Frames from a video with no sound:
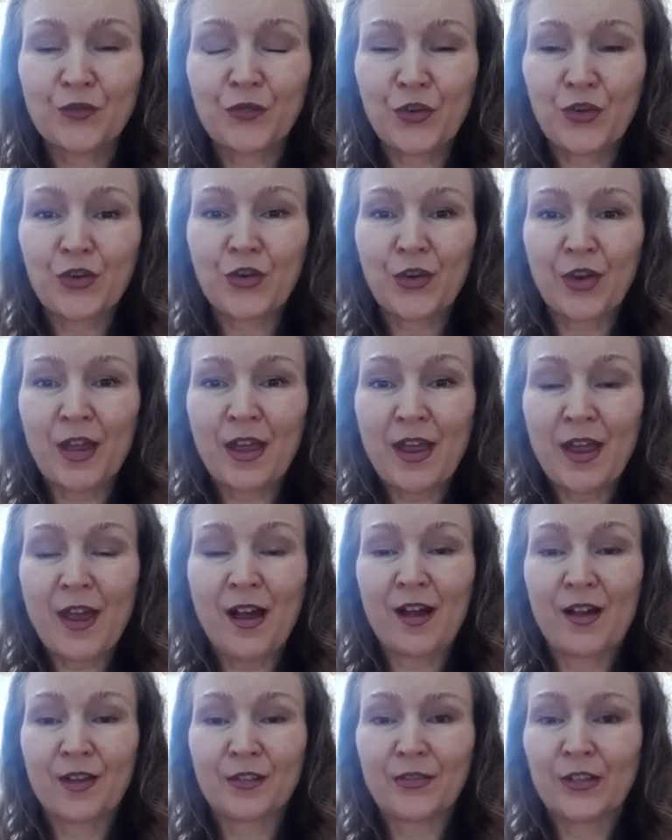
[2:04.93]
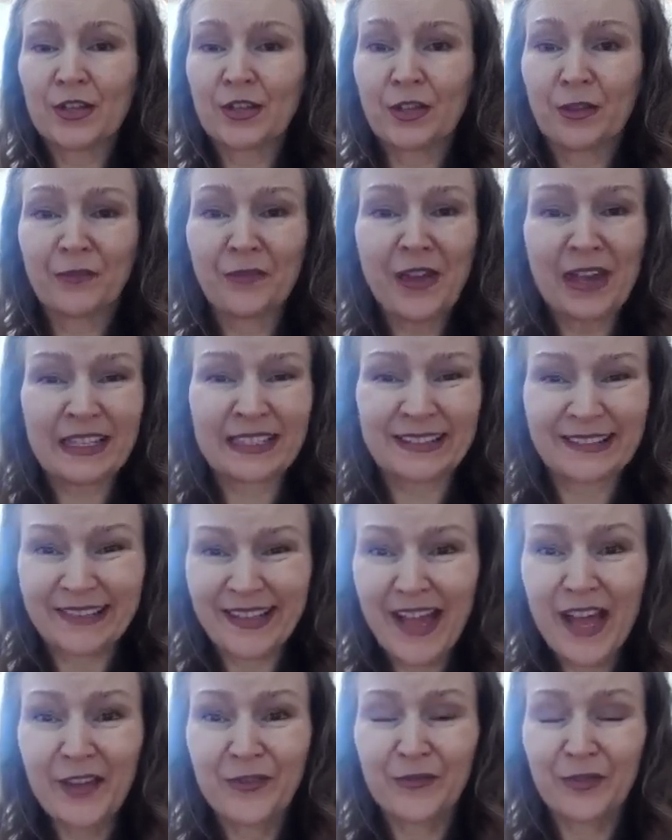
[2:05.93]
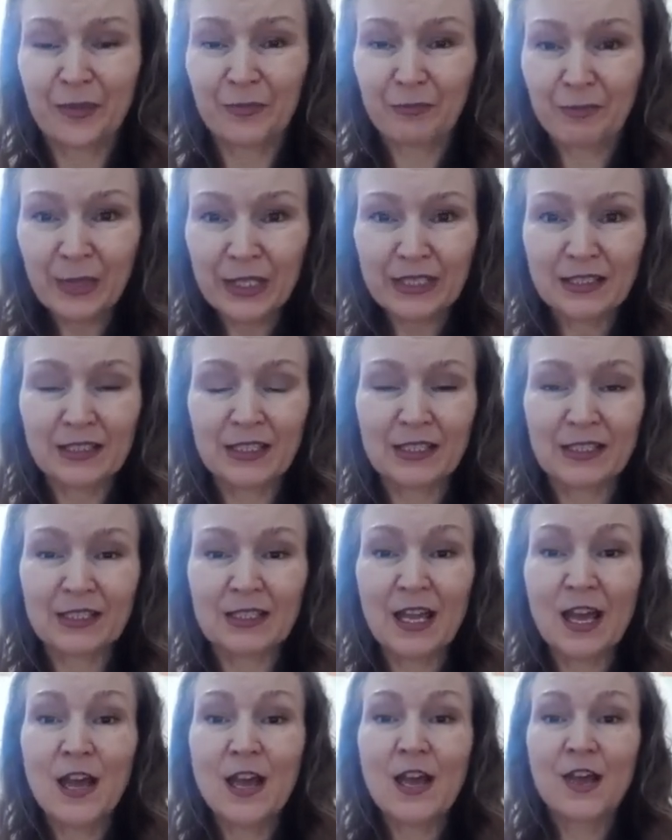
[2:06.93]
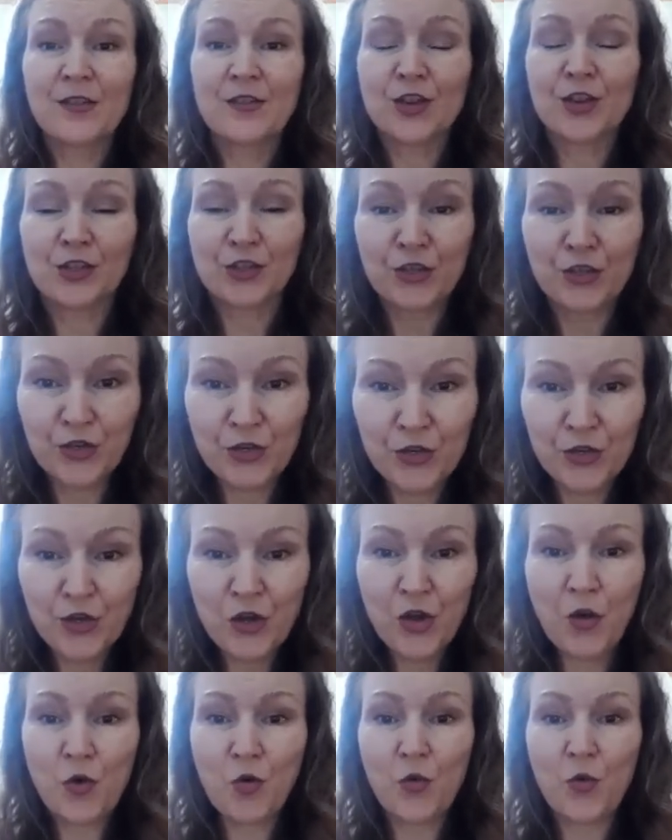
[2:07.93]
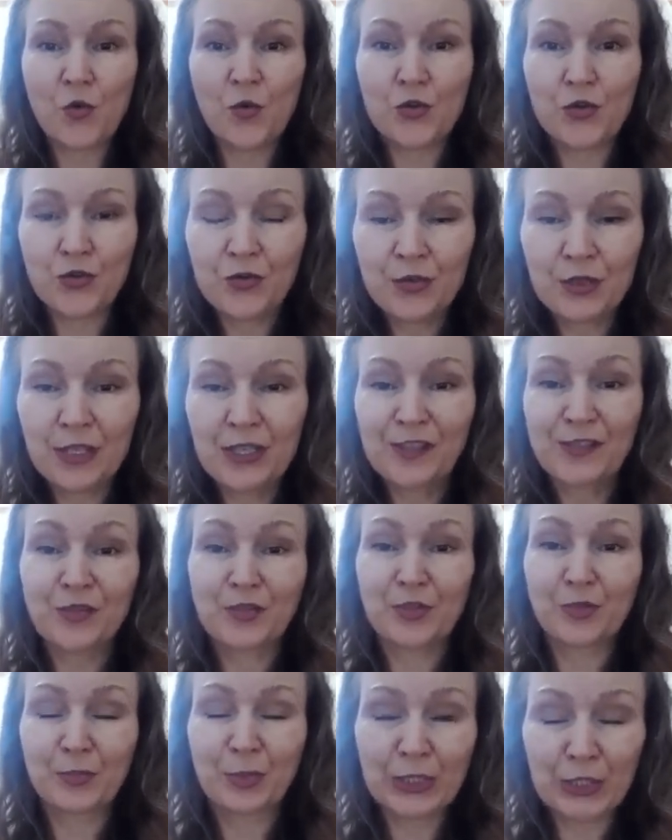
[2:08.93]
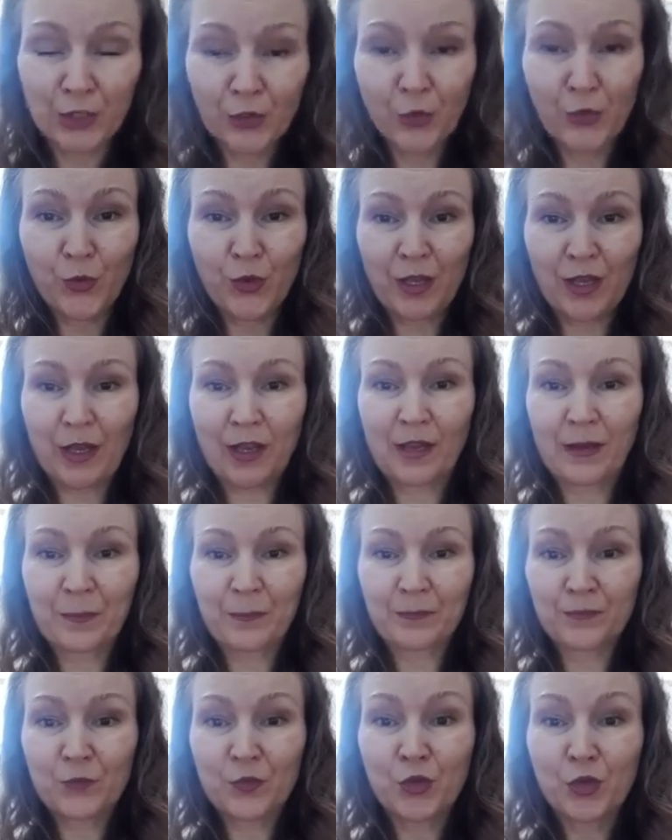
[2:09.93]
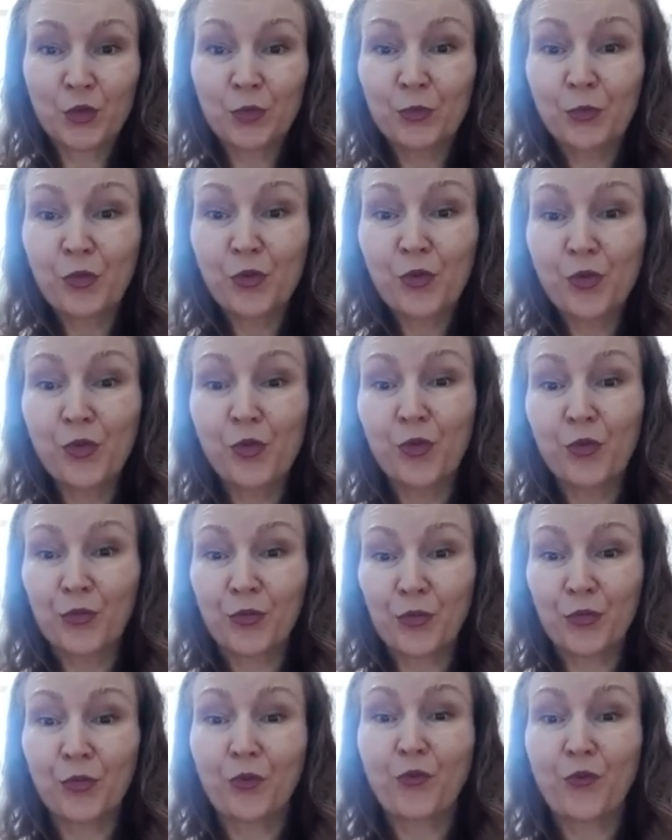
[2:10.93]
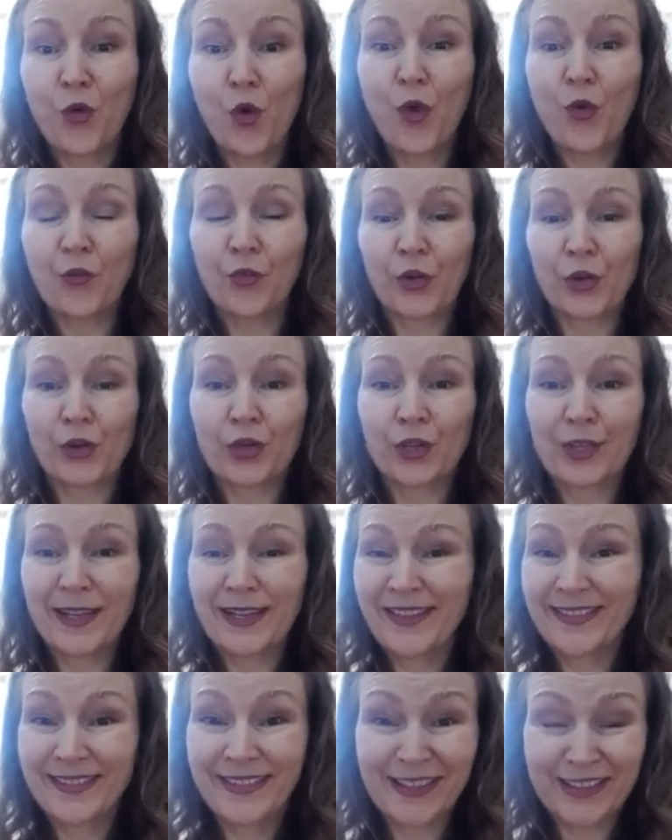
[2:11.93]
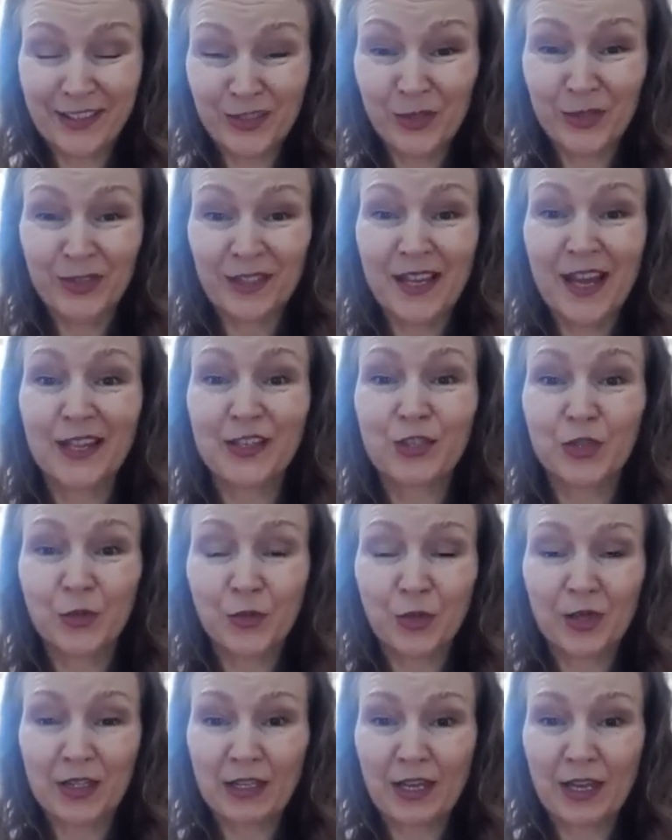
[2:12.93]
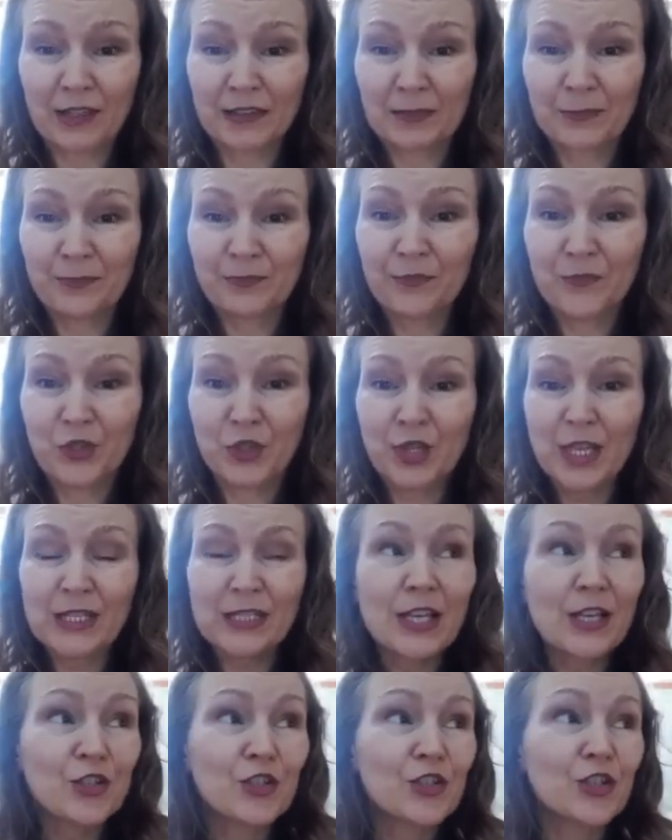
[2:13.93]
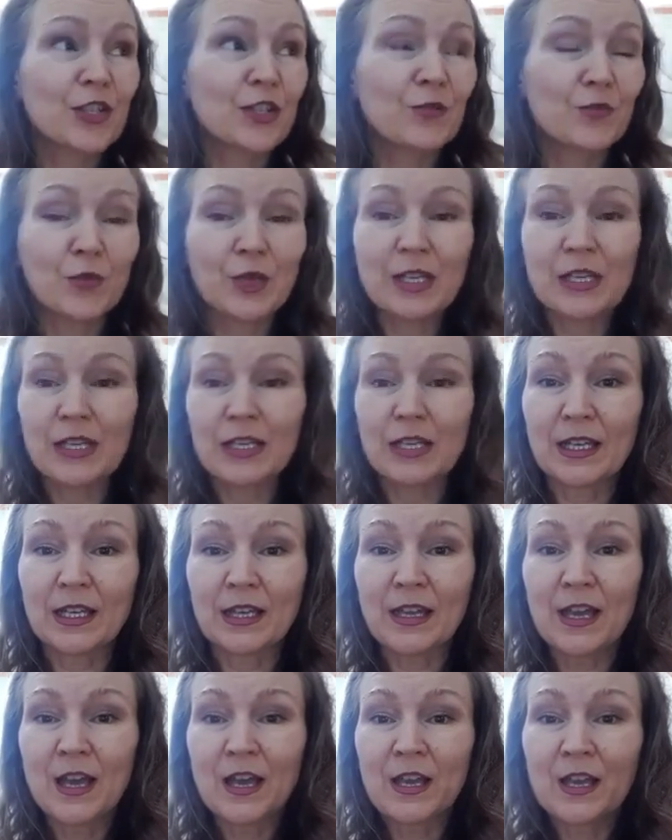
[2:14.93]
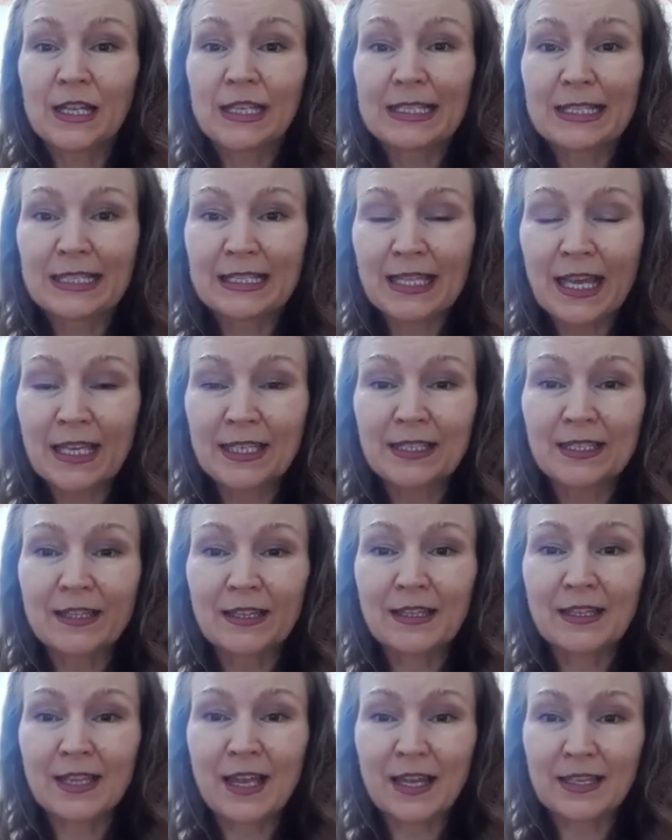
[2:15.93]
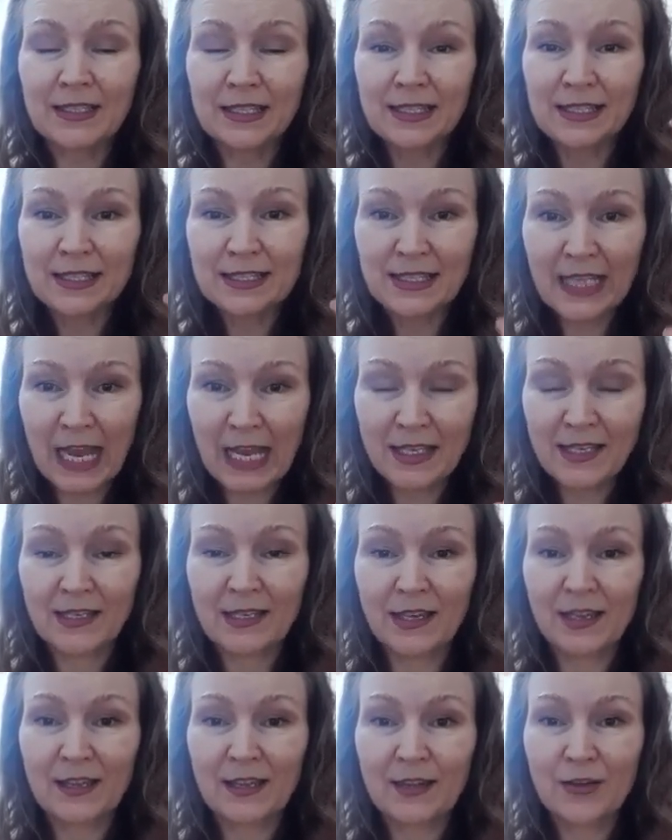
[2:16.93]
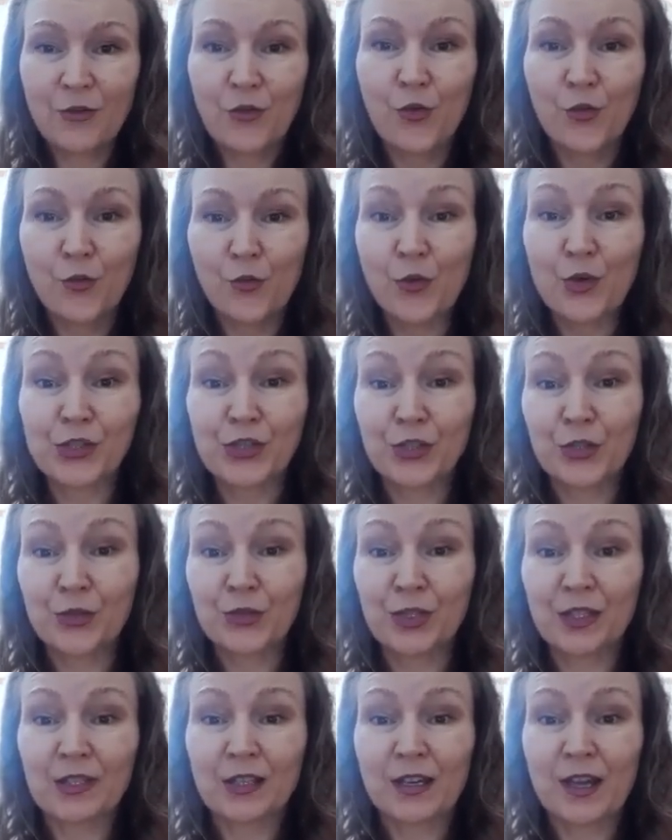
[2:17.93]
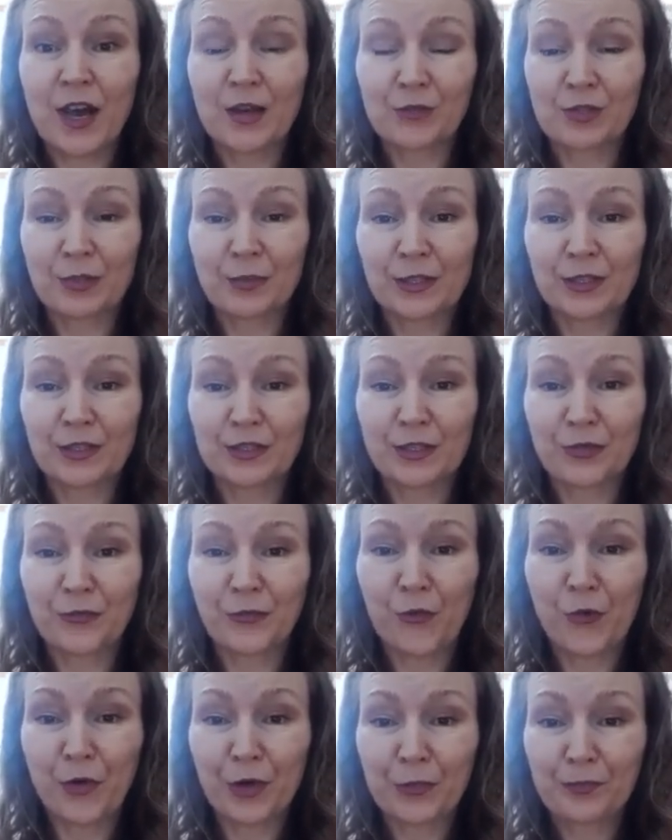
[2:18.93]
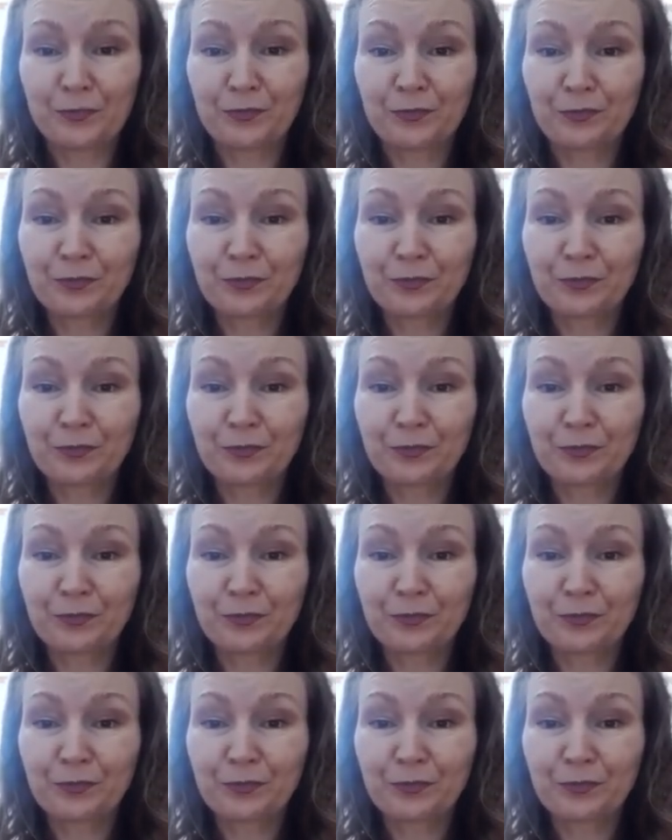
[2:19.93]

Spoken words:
for your health and in fact life and business that you know you need to be doing to move you forward and that you're not doing yet? So that's actually really setting the understanding of what you need accountability for.